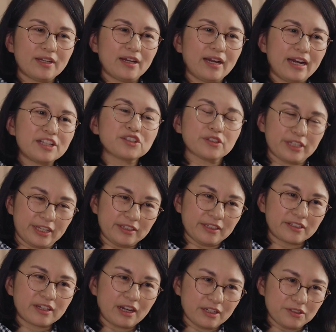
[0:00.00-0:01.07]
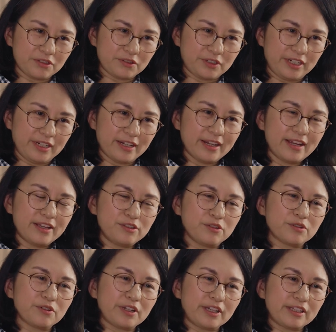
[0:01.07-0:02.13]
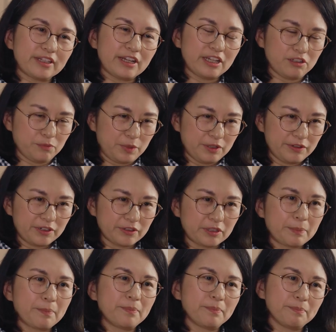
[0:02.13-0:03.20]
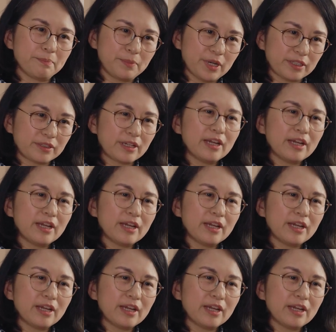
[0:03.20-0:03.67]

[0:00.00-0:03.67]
isolated country during the Edo period, but